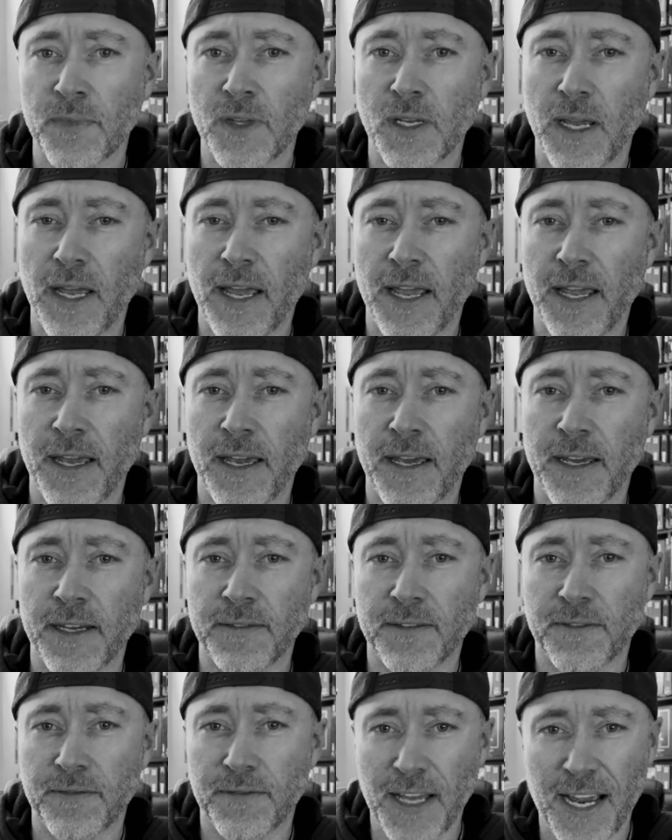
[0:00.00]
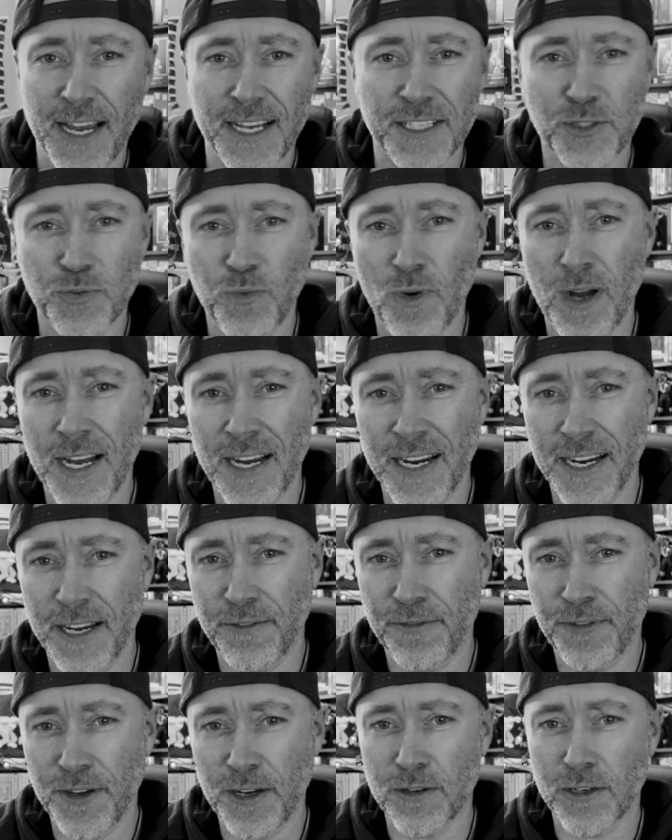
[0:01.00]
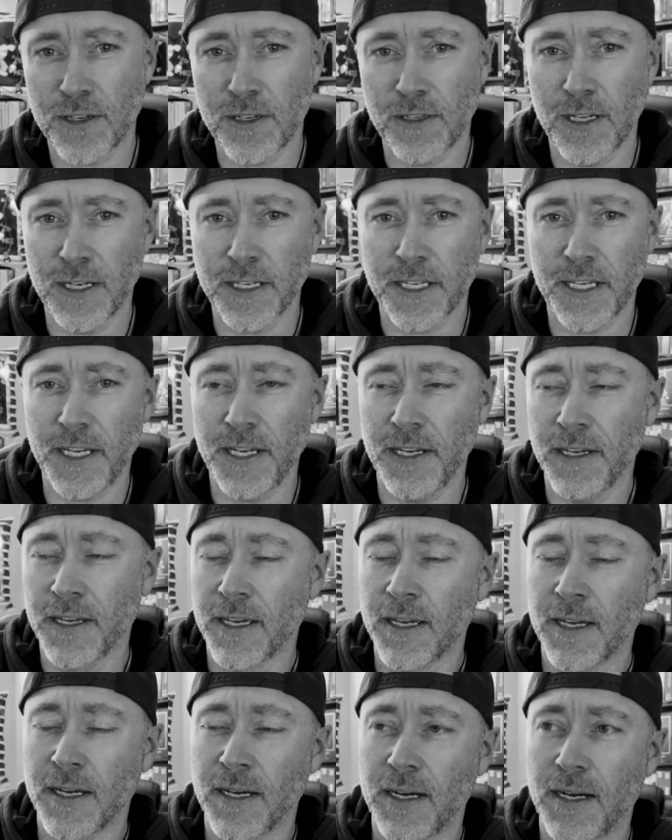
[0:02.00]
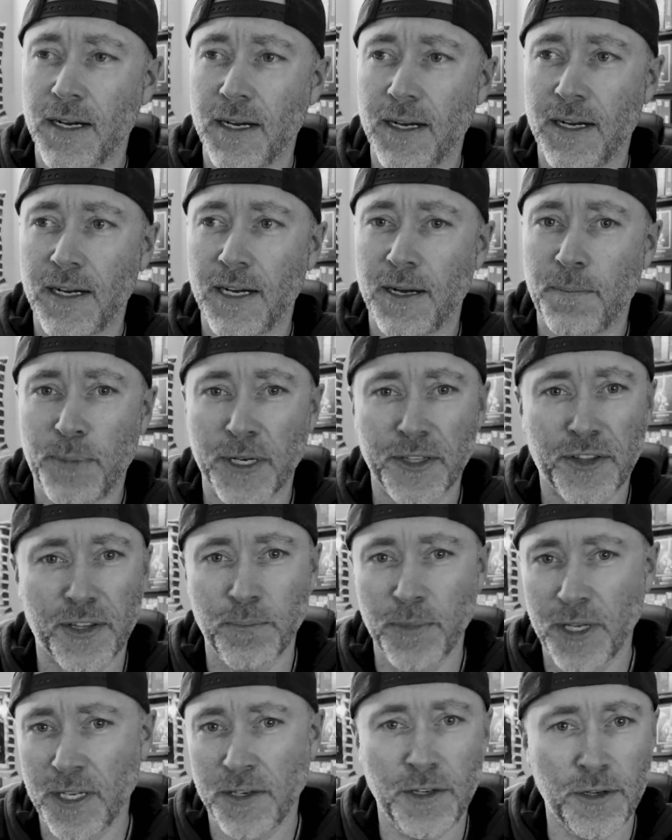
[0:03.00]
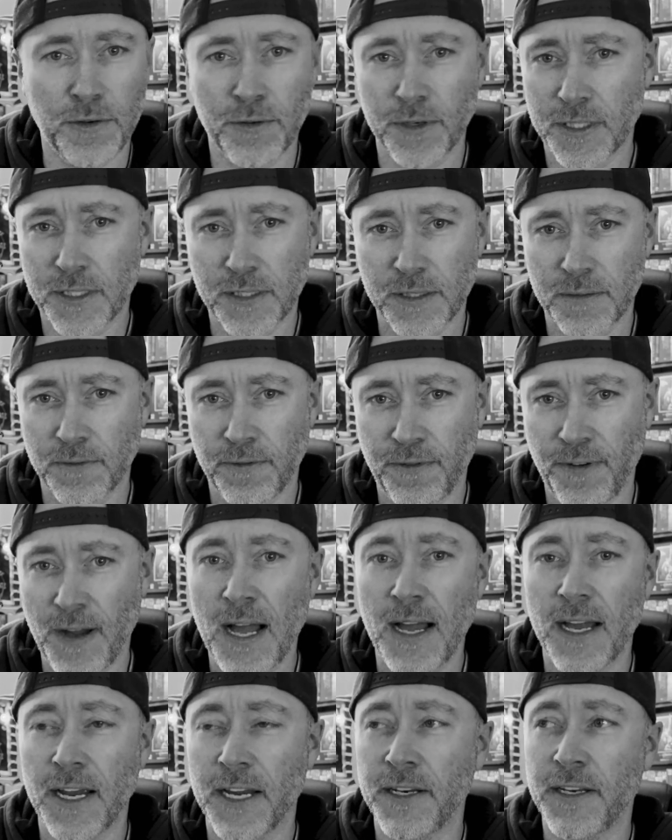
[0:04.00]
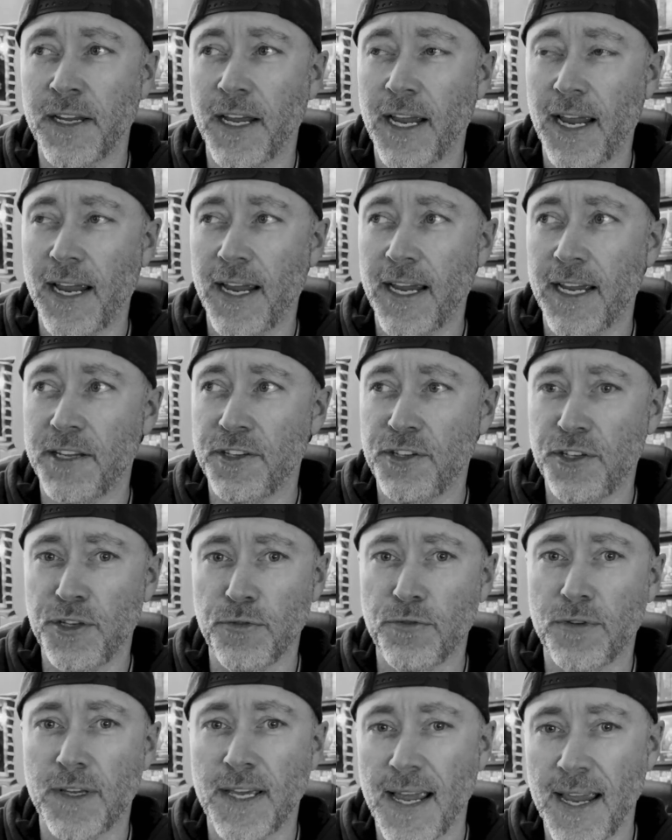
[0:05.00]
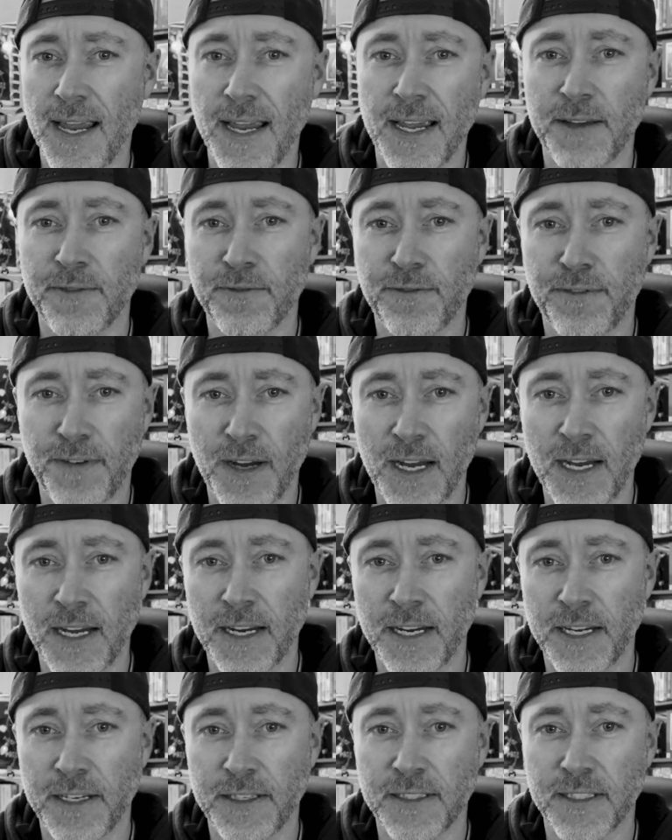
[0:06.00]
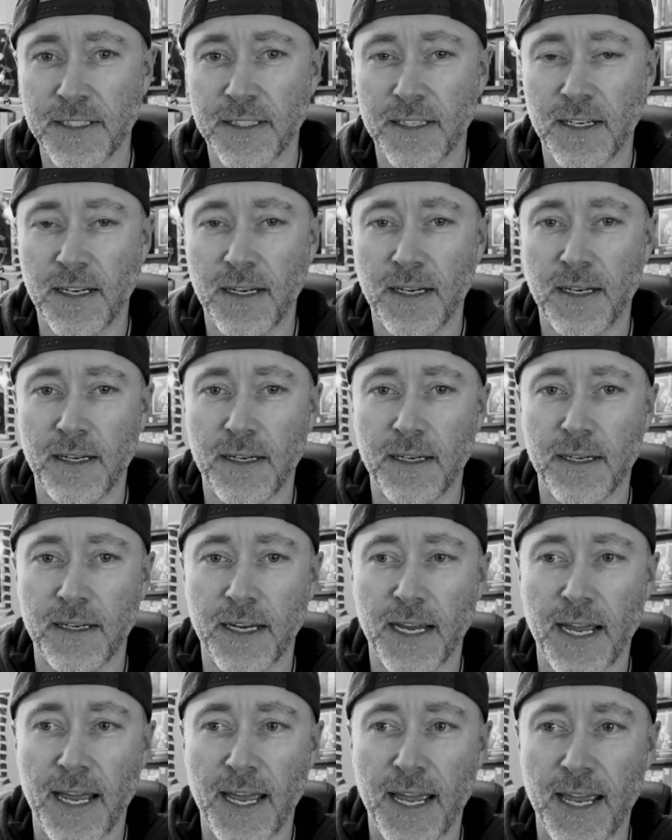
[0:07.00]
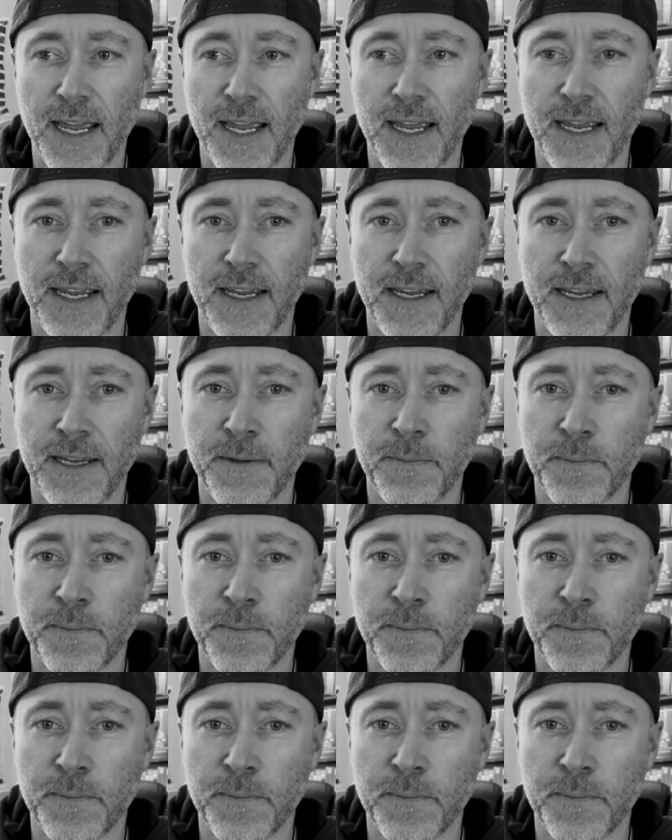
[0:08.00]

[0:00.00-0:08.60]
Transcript: and that's why it felt clunky. But the menu is fine, and you can find a